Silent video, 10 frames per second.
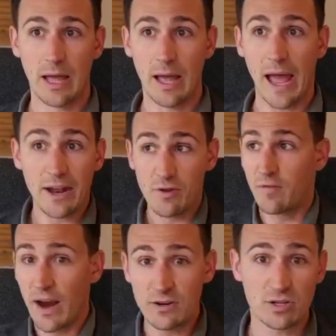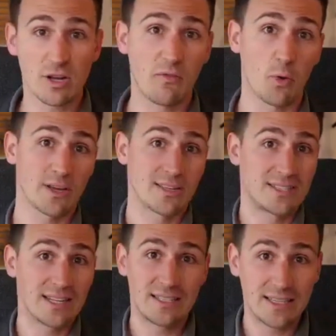and you find yourself working
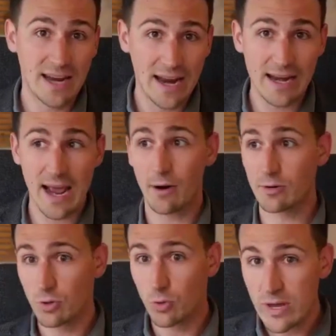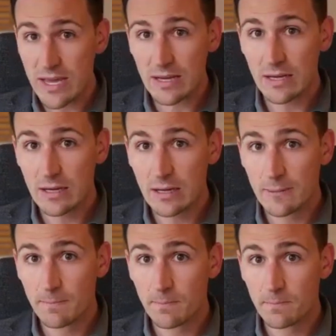60 to 80 hours a week,
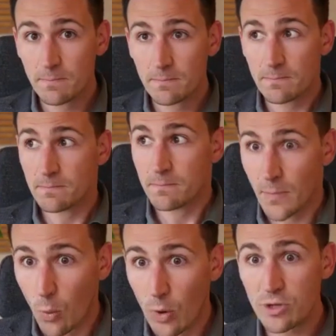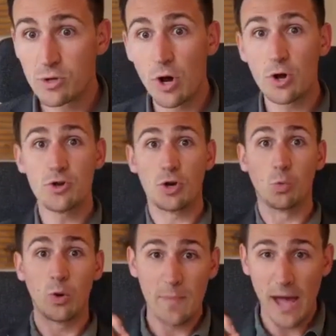when you know you could
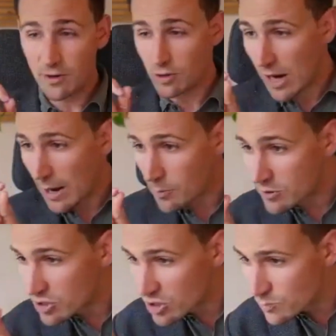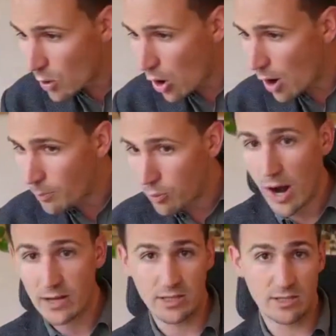win back your time with small
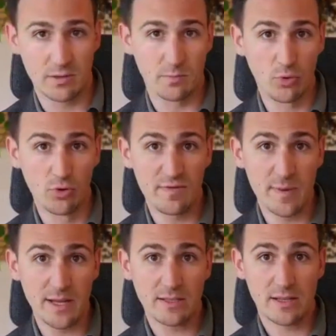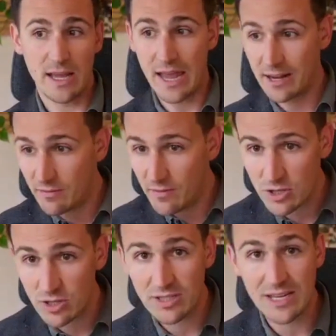process improvements and
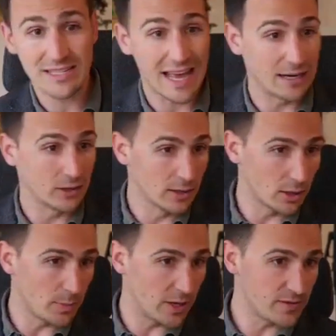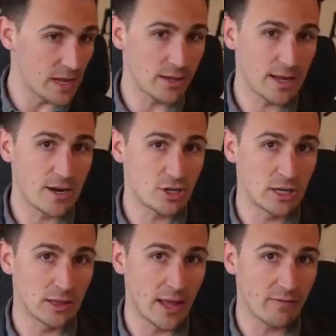efficiencies and a little bit of delegation
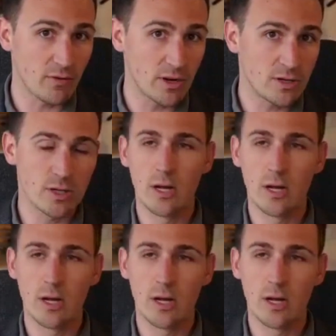and leverage,